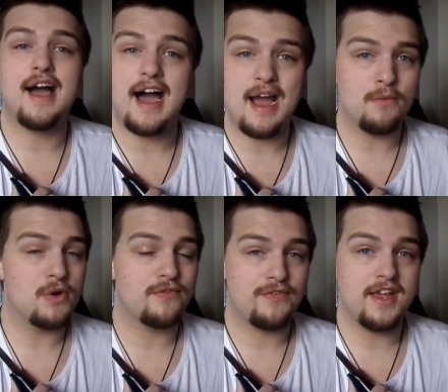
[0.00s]
I
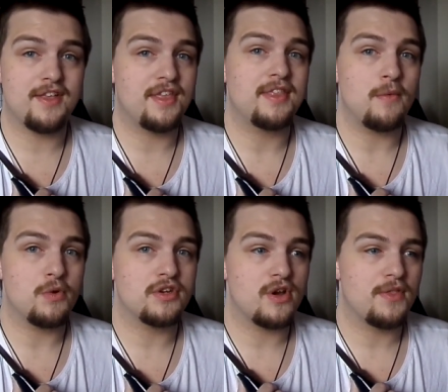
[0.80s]
would fear that they
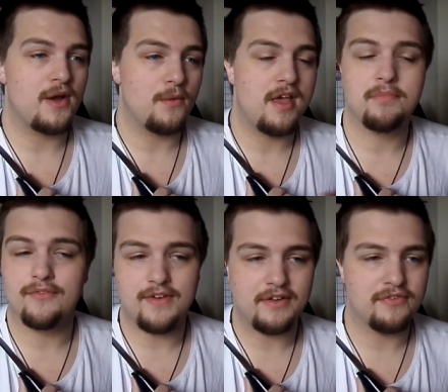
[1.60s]
would go that way, but
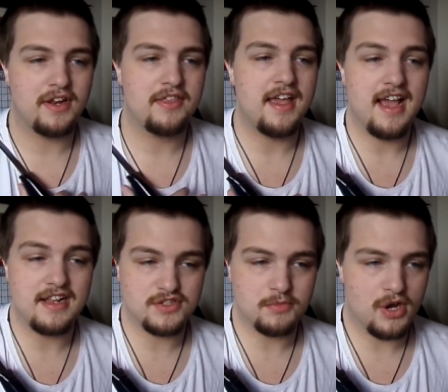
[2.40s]
thankfully they
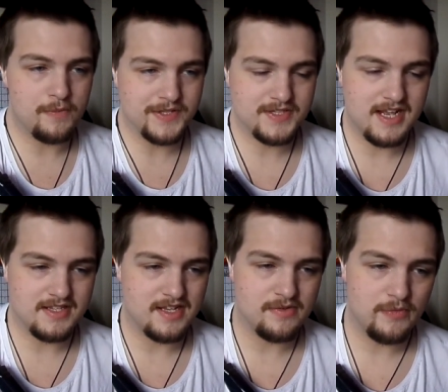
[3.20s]
had some common
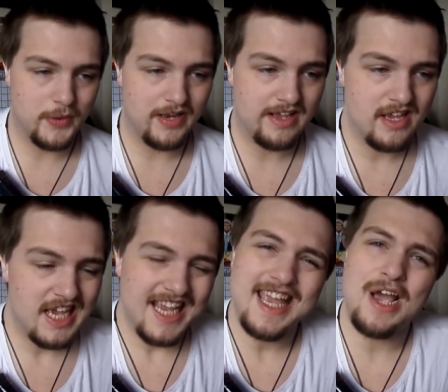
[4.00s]
sense and we were like,
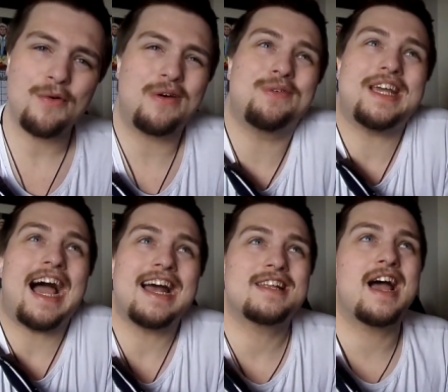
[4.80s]
yeah, well, we
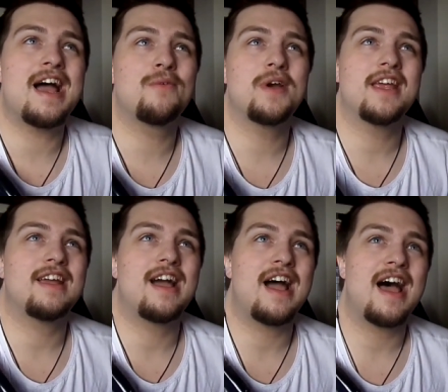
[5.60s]
had, uh,
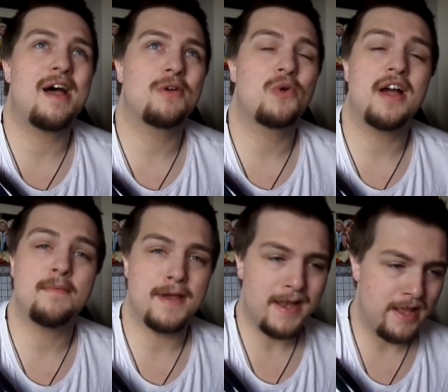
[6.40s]
we are quite
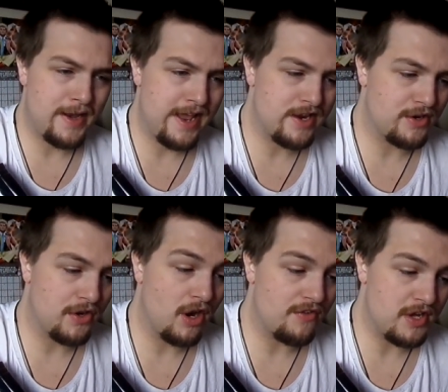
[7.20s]
opinionated on
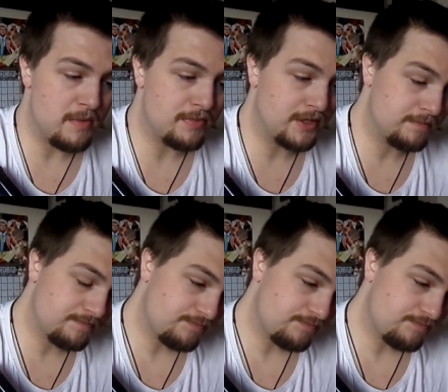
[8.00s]
Oliver, but